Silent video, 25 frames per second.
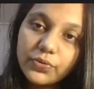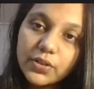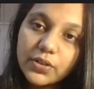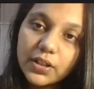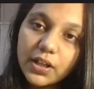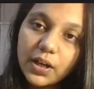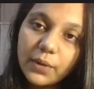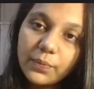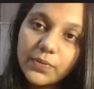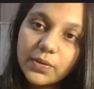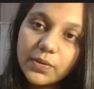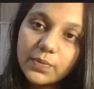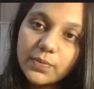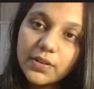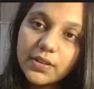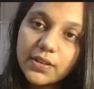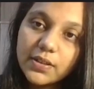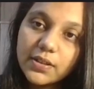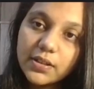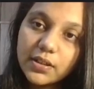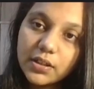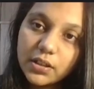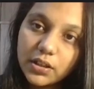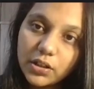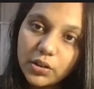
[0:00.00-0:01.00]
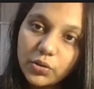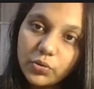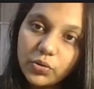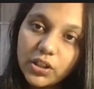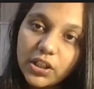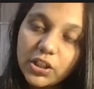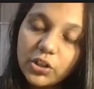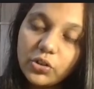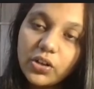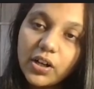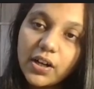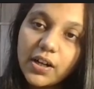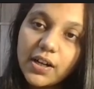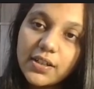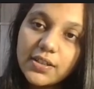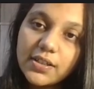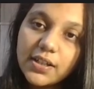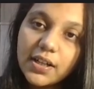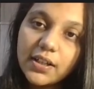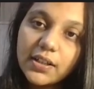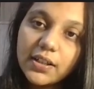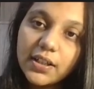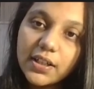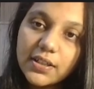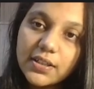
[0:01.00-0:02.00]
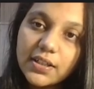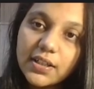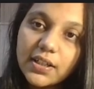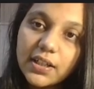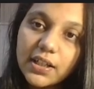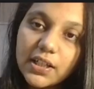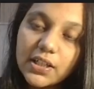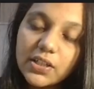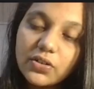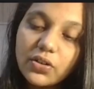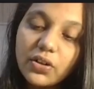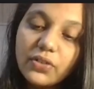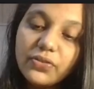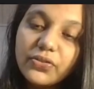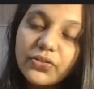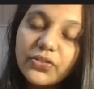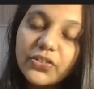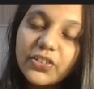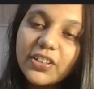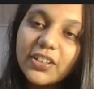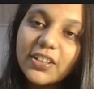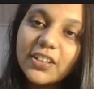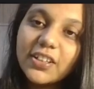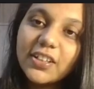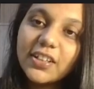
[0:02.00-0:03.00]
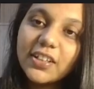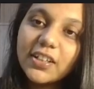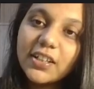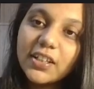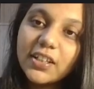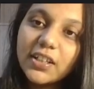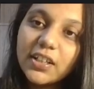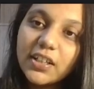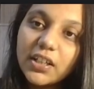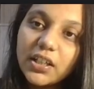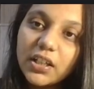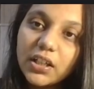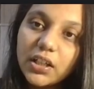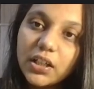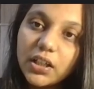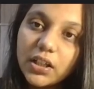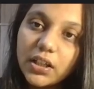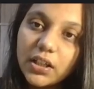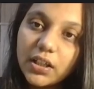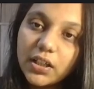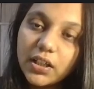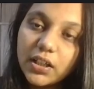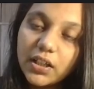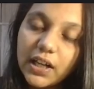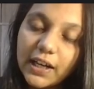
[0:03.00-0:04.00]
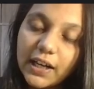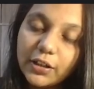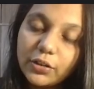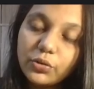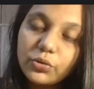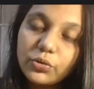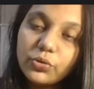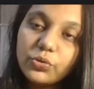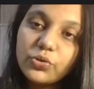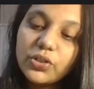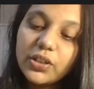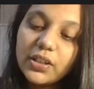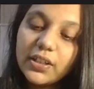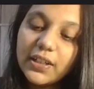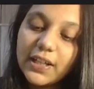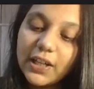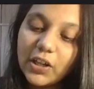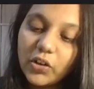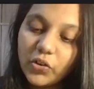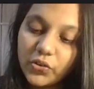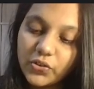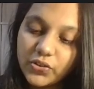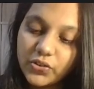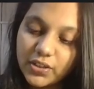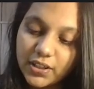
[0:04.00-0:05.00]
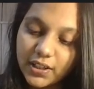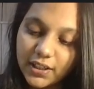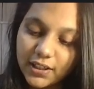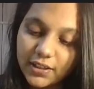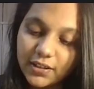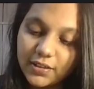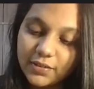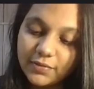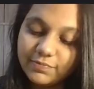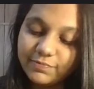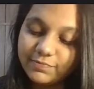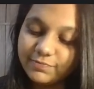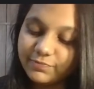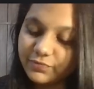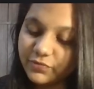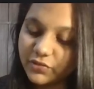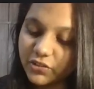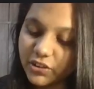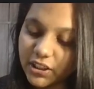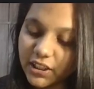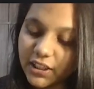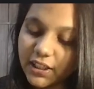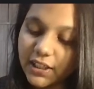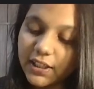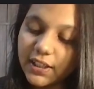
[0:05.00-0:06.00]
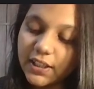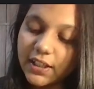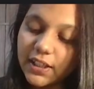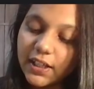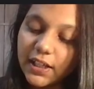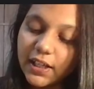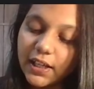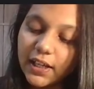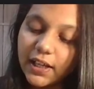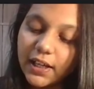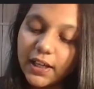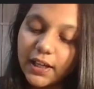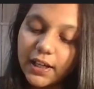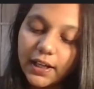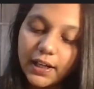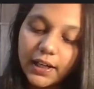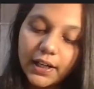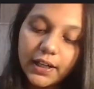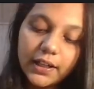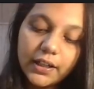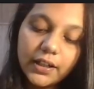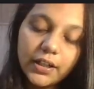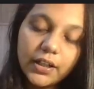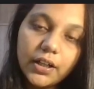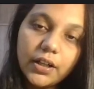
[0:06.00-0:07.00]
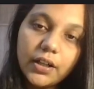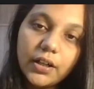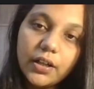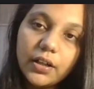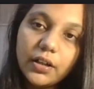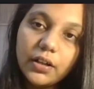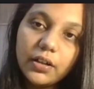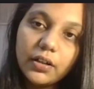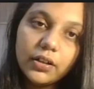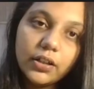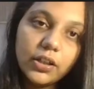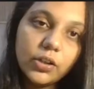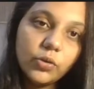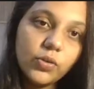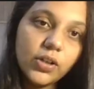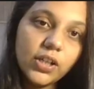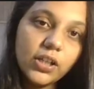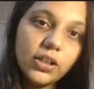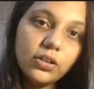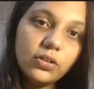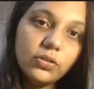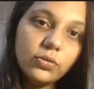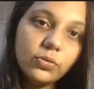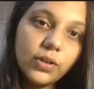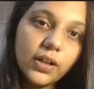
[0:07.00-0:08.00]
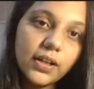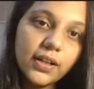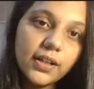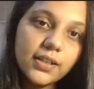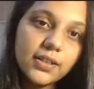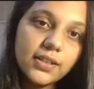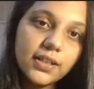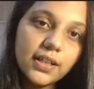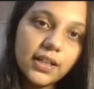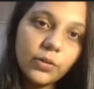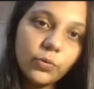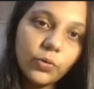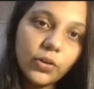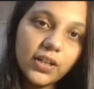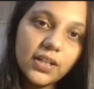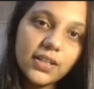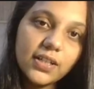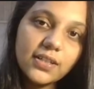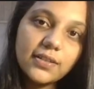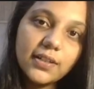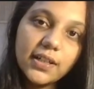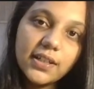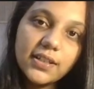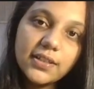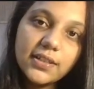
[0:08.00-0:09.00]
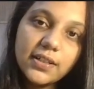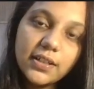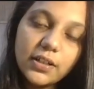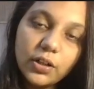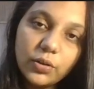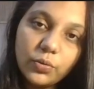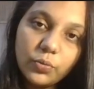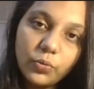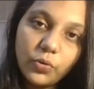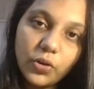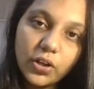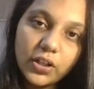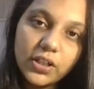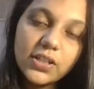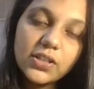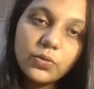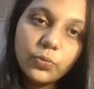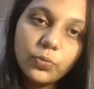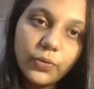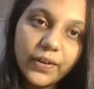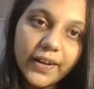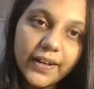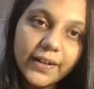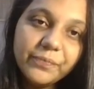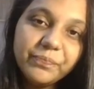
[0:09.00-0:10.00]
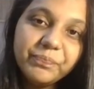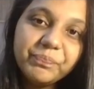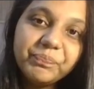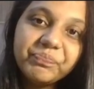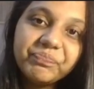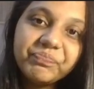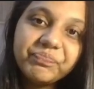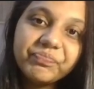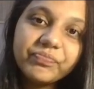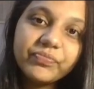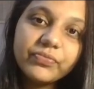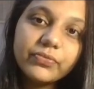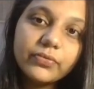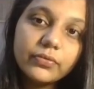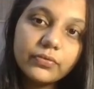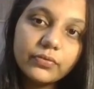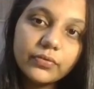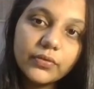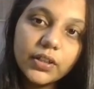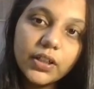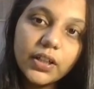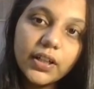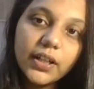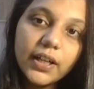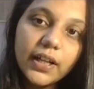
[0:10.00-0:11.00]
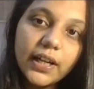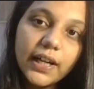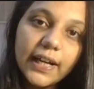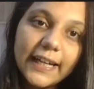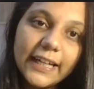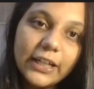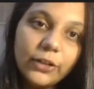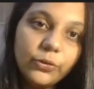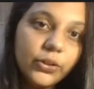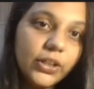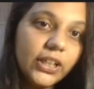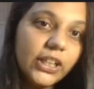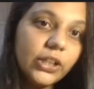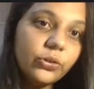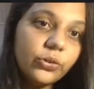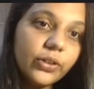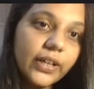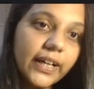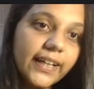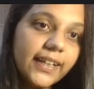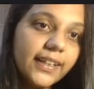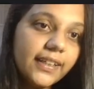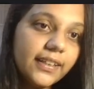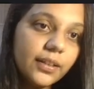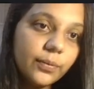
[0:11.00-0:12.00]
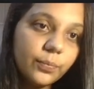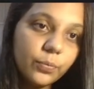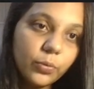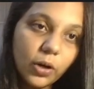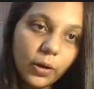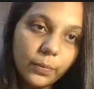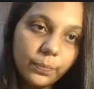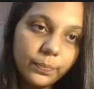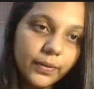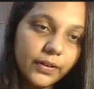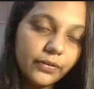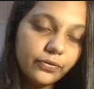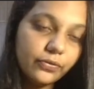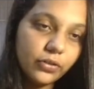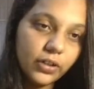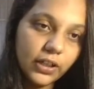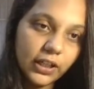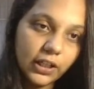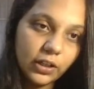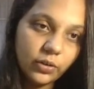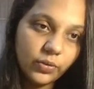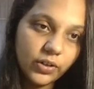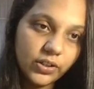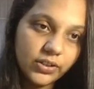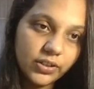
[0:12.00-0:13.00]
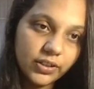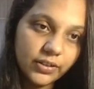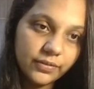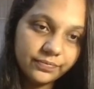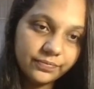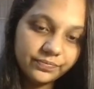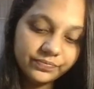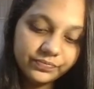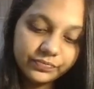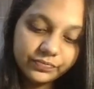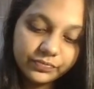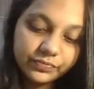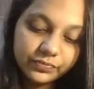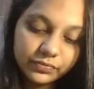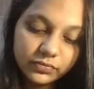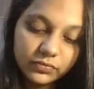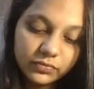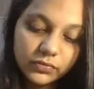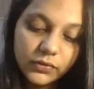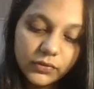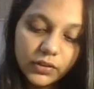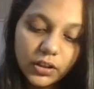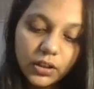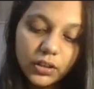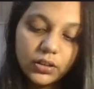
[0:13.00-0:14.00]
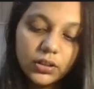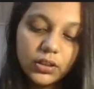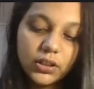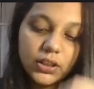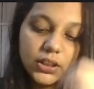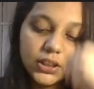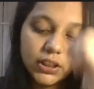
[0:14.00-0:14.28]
comes, means you need to understand there is a release of nitrogen dioxide. Okay. And you need to understand what is X and what is Y, and you need to write the proper full equation. The